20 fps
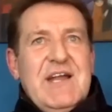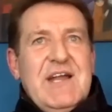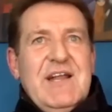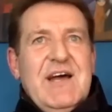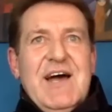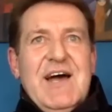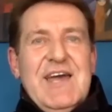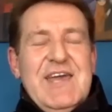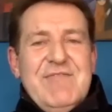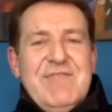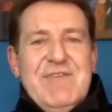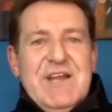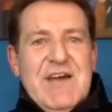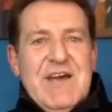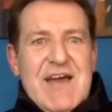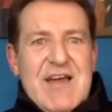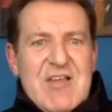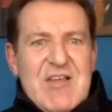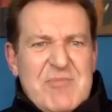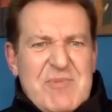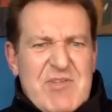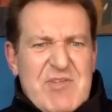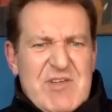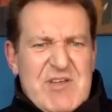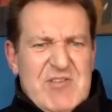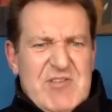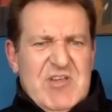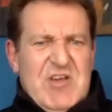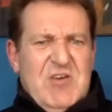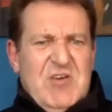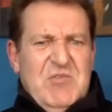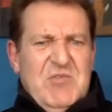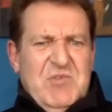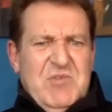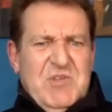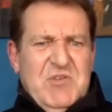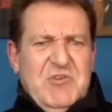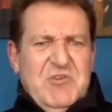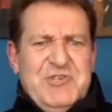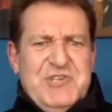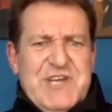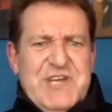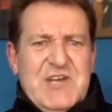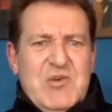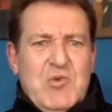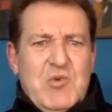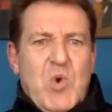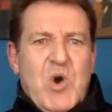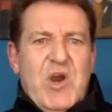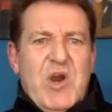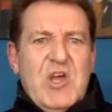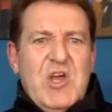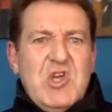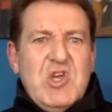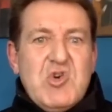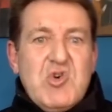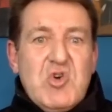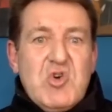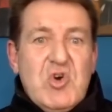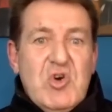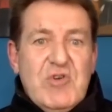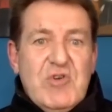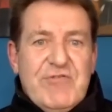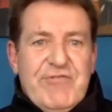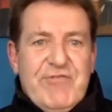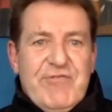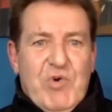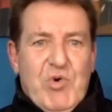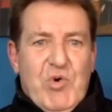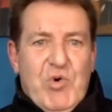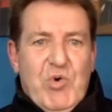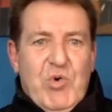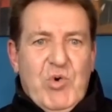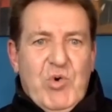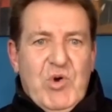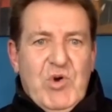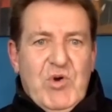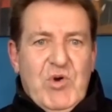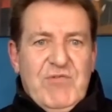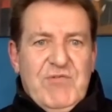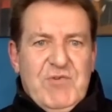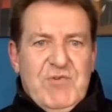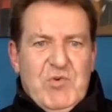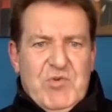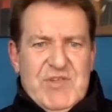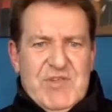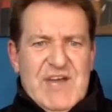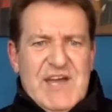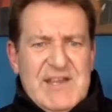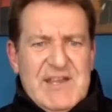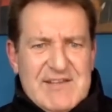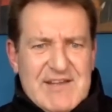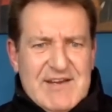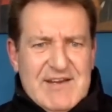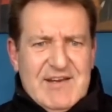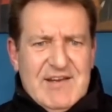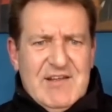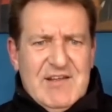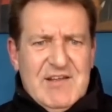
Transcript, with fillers: And I even asked him, I said, So, Eugene, what are you good for for Satan?